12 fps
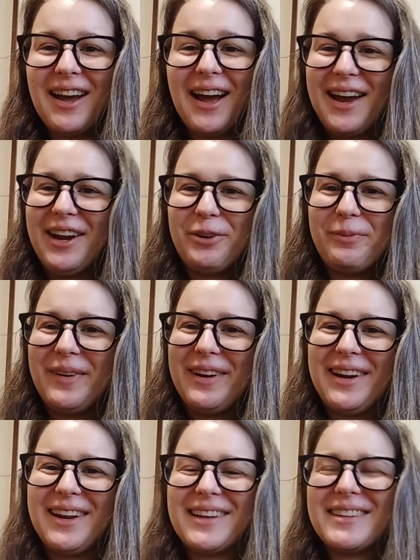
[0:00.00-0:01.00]

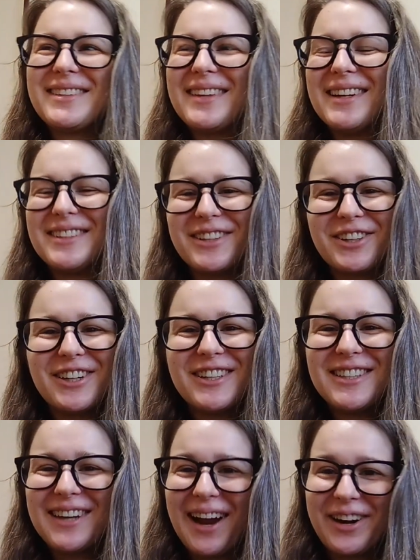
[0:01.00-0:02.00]
eye-opening /
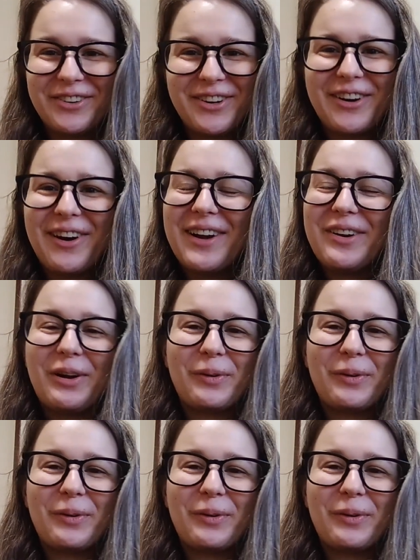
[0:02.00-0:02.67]
encouraging. I don't know